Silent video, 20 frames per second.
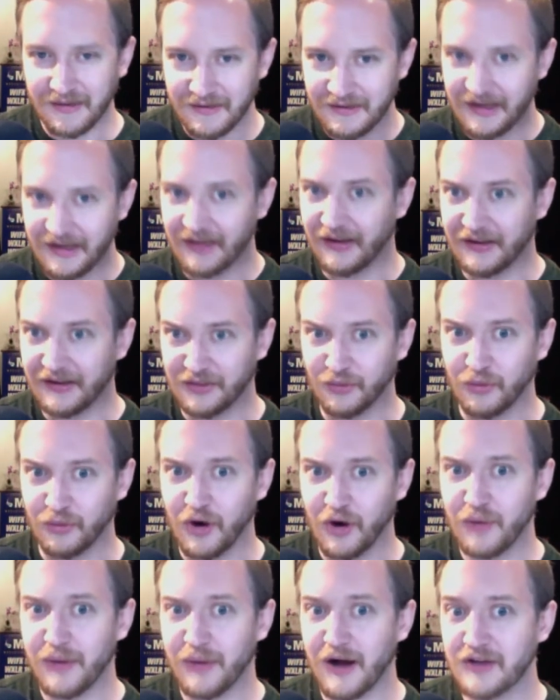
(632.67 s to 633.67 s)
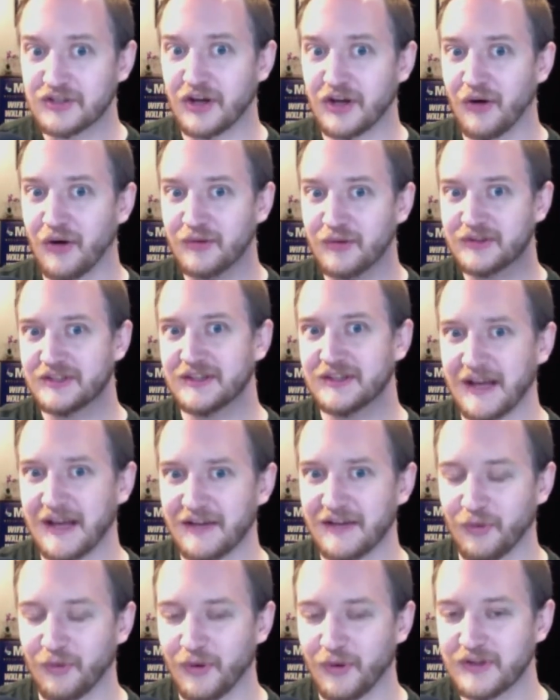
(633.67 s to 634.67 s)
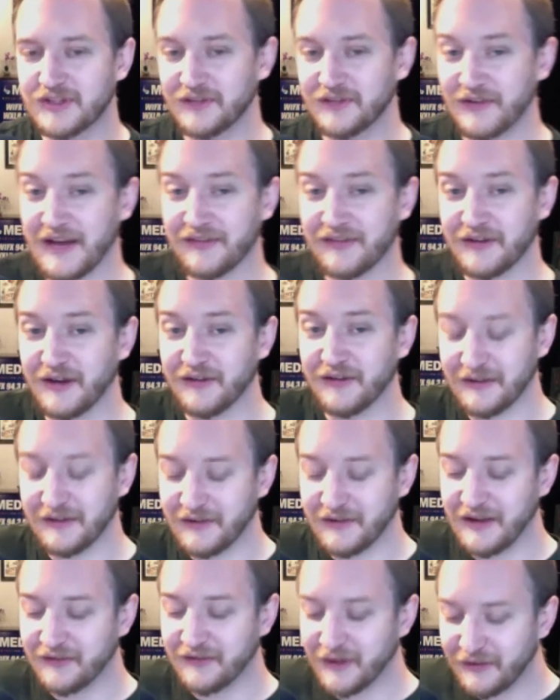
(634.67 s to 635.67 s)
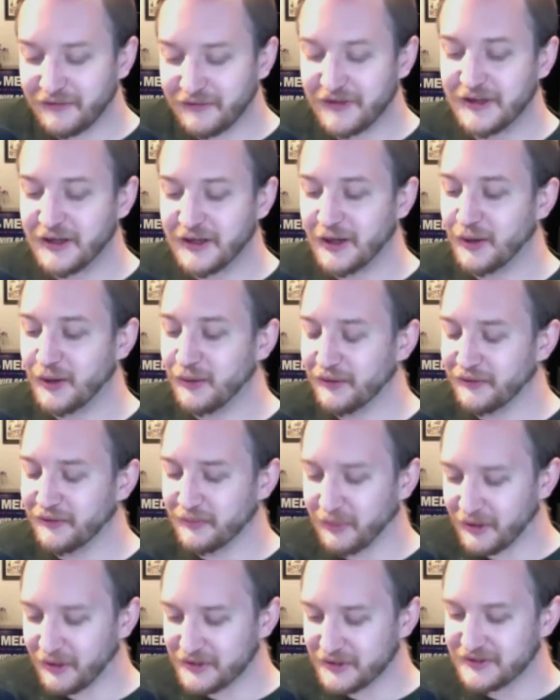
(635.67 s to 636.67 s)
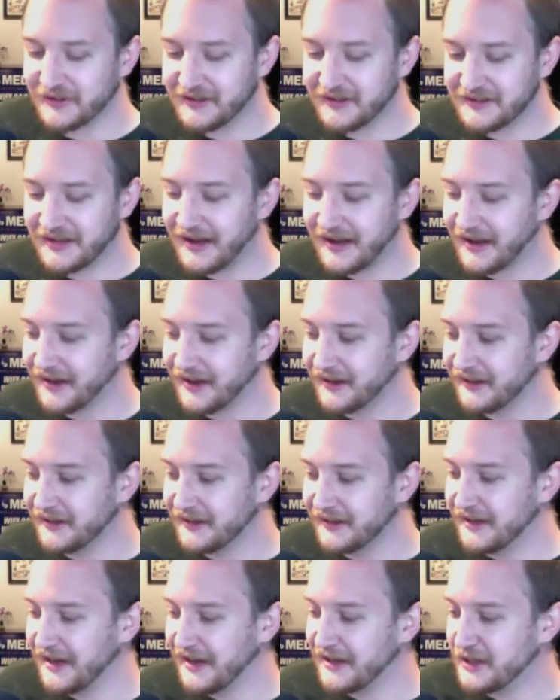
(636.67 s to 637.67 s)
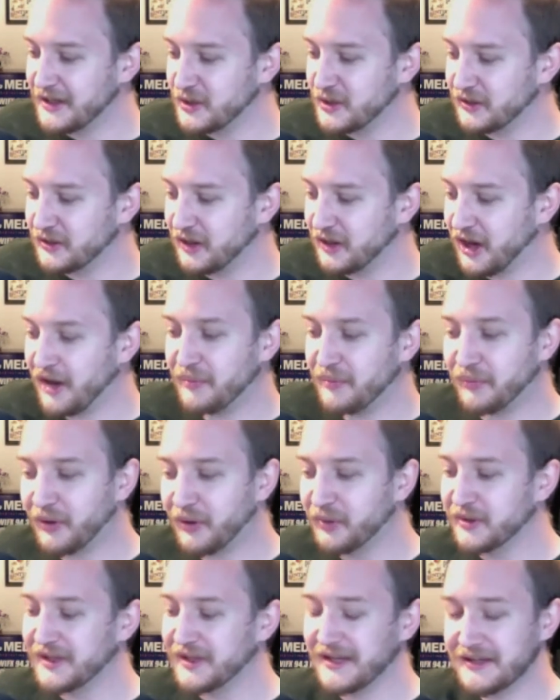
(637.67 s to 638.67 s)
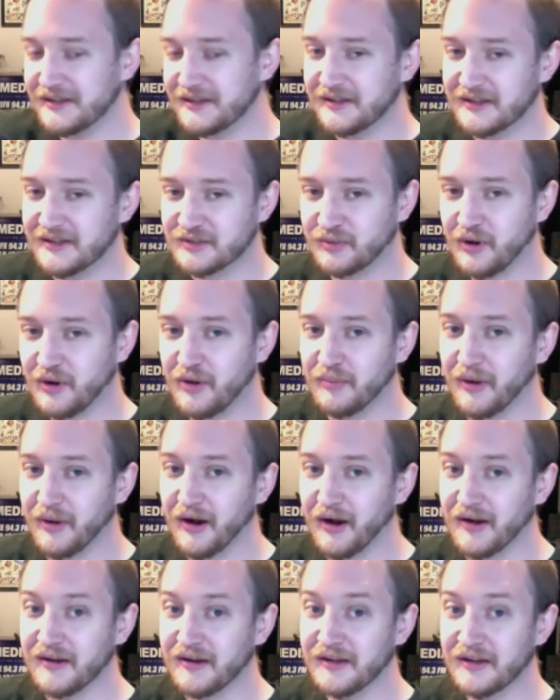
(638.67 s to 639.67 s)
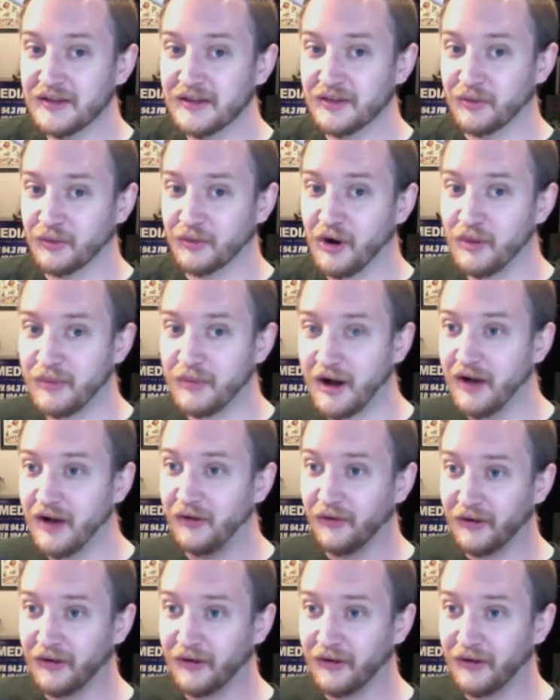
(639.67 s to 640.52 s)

Yeah, like the robot talks in that voice. If you have enough, if you have enough video of the person that died, and you can upload it into this robot, the robot okay.